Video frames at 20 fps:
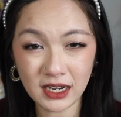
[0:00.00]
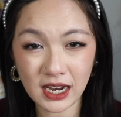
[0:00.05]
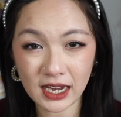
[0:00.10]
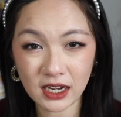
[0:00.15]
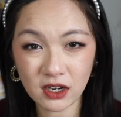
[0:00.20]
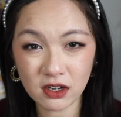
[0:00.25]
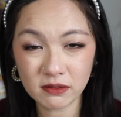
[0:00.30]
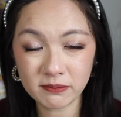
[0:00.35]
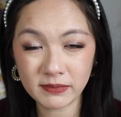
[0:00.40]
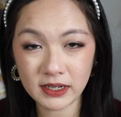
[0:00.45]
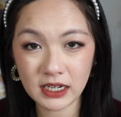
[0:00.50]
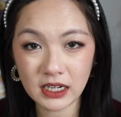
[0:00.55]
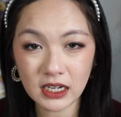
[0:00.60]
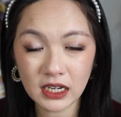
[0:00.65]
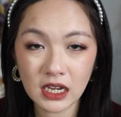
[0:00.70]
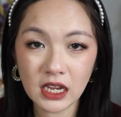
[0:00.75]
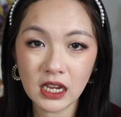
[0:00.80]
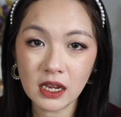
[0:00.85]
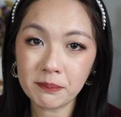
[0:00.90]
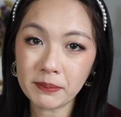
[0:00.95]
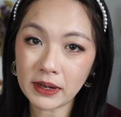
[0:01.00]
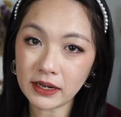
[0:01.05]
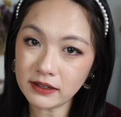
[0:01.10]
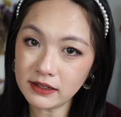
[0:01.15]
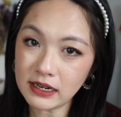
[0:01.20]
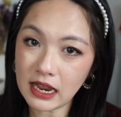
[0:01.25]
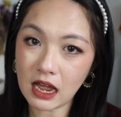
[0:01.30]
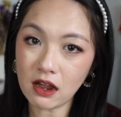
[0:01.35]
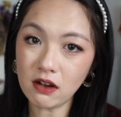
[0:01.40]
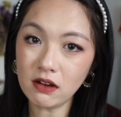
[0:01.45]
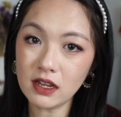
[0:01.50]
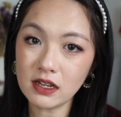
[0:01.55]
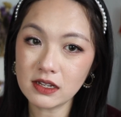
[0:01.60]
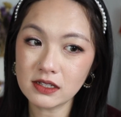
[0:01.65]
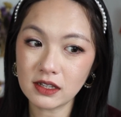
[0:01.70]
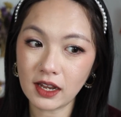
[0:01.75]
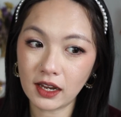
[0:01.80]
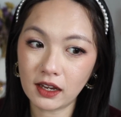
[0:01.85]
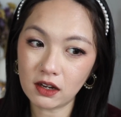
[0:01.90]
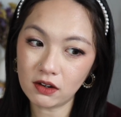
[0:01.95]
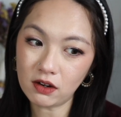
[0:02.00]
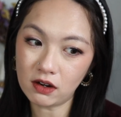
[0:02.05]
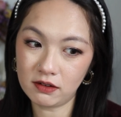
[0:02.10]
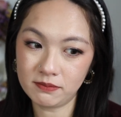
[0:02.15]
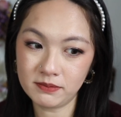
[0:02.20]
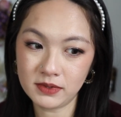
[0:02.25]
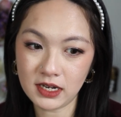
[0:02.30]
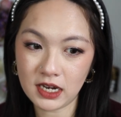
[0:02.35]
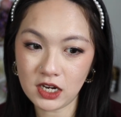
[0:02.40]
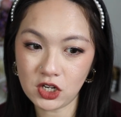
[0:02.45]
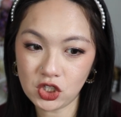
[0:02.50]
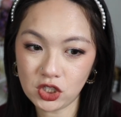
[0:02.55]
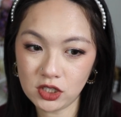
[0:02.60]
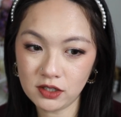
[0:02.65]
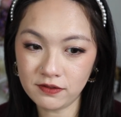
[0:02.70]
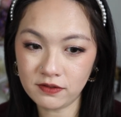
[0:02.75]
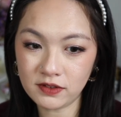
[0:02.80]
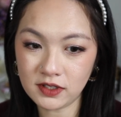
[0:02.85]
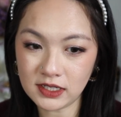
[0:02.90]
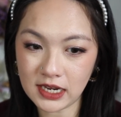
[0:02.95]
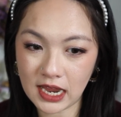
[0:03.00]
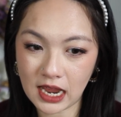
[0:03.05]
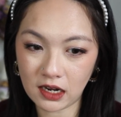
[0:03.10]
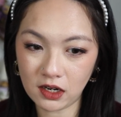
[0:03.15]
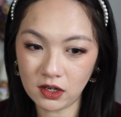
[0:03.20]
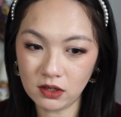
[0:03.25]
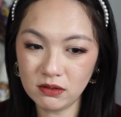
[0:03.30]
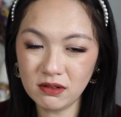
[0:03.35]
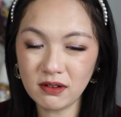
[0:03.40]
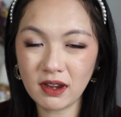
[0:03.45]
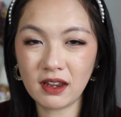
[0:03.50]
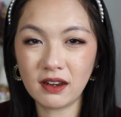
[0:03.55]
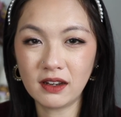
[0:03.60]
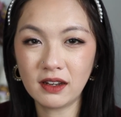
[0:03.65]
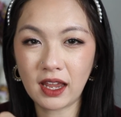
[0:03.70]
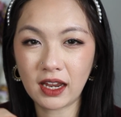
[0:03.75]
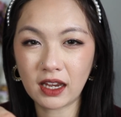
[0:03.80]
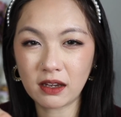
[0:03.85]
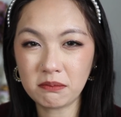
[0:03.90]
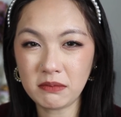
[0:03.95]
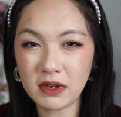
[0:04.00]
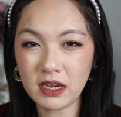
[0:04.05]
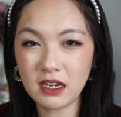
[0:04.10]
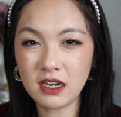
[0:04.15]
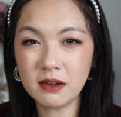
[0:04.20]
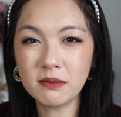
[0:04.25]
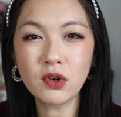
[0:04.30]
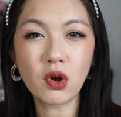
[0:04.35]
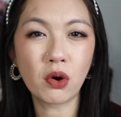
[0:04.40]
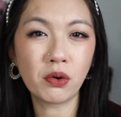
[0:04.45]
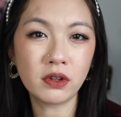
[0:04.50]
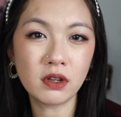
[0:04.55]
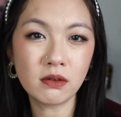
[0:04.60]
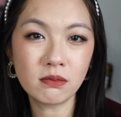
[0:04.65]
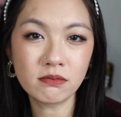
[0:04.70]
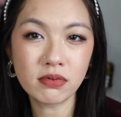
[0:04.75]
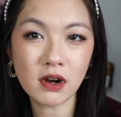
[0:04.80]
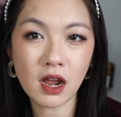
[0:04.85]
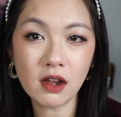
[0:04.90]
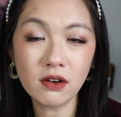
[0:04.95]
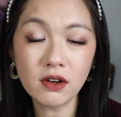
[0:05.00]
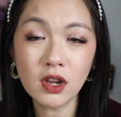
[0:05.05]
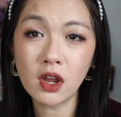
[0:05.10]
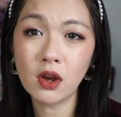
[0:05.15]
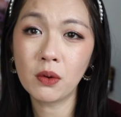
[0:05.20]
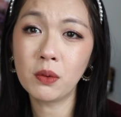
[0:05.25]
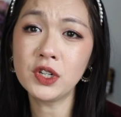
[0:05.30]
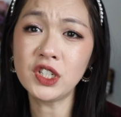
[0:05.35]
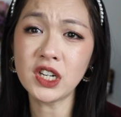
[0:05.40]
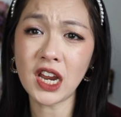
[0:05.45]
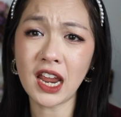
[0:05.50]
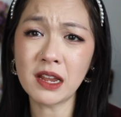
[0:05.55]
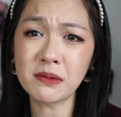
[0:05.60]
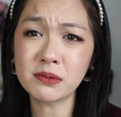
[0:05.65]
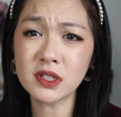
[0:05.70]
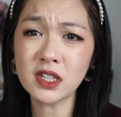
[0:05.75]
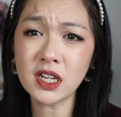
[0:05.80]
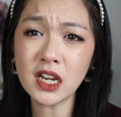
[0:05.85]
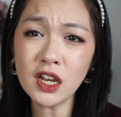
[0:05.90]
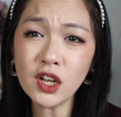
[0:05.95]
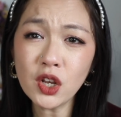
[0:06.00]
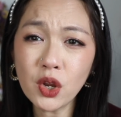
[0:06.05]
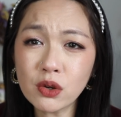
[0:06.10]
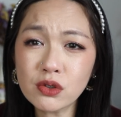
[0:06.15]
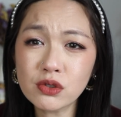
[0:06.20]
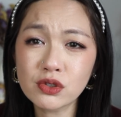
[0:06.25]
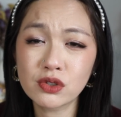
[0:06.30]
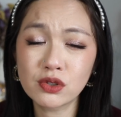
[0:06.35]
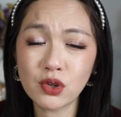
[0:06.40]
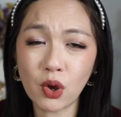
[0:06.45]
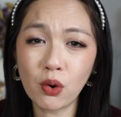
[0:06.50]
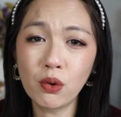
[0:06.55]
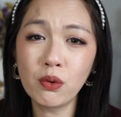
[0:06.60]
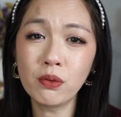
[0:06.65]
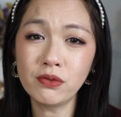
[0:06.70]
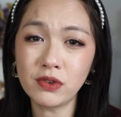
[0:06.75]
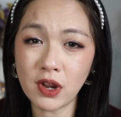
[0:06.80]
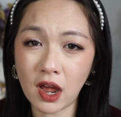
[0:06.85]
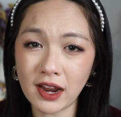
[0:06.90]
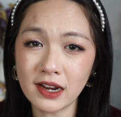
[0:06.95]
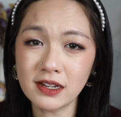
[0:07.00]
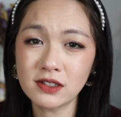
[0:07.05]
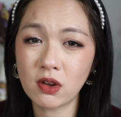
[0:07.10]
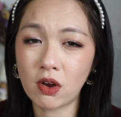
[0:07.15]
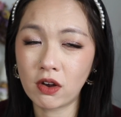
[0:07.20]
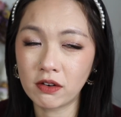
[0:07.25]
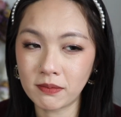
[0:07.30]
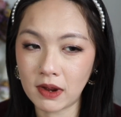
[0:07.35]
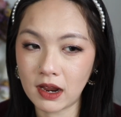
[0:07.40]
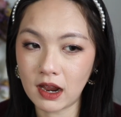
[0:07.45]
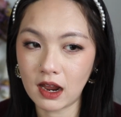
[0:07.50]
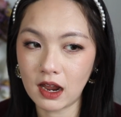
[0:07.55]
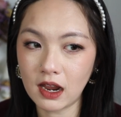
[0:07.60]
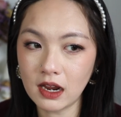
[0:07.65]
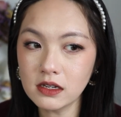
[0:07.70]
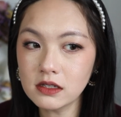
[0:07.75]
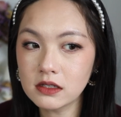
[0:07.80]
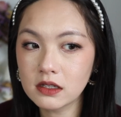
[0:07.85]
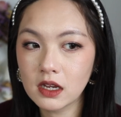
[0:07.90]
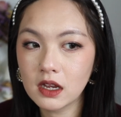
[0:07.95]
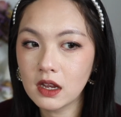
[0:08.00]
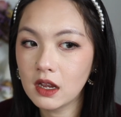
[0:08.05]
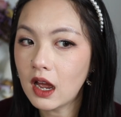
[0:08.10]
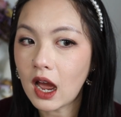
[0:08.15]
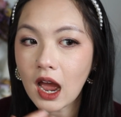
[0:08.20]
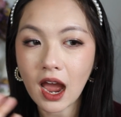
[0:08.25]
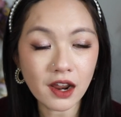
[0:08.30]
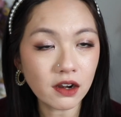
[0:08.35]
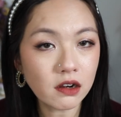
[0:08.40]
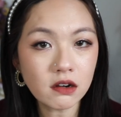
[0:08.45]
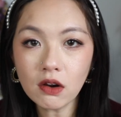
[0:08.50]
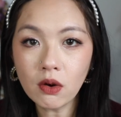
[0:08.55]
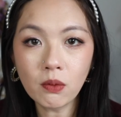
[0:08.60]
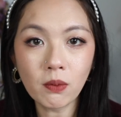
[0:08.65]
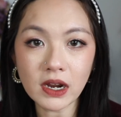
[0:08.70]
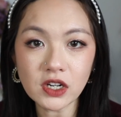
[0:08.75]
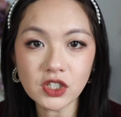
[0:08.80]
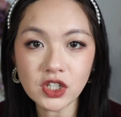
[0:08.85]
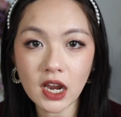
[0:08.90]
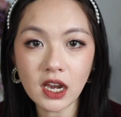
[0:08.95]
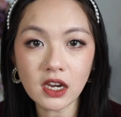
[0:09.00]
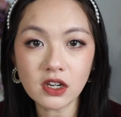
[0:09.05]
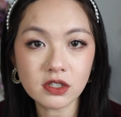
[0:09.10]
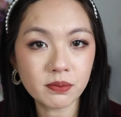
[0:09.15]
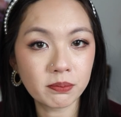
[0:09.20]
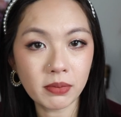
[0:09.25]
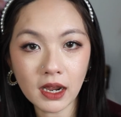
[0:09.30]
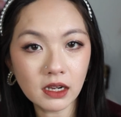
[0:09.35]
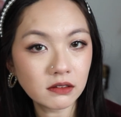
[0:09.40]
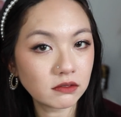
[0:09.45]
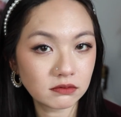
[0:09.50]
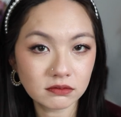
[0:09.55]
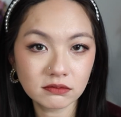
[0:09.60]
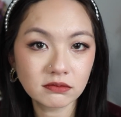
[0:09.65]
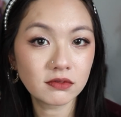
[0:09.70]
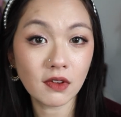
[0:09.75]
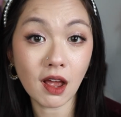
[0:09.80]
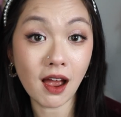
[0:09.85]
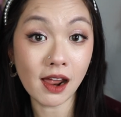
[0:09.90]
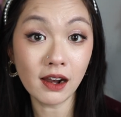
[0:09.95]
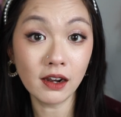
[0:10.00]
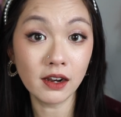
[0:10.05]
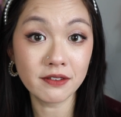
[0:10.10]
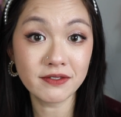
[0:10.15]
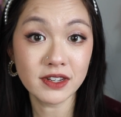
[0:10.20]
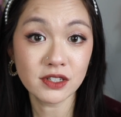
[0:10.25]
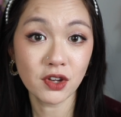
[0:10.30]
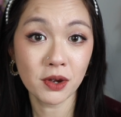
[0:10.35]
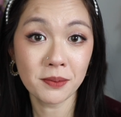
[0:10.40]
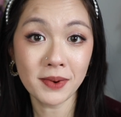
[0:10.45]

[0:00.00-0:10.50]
like on me, but now it's like a combination of yellow and like medium golden brown, which actually looks so nice on my eyes. I don't know what changed, but I love it so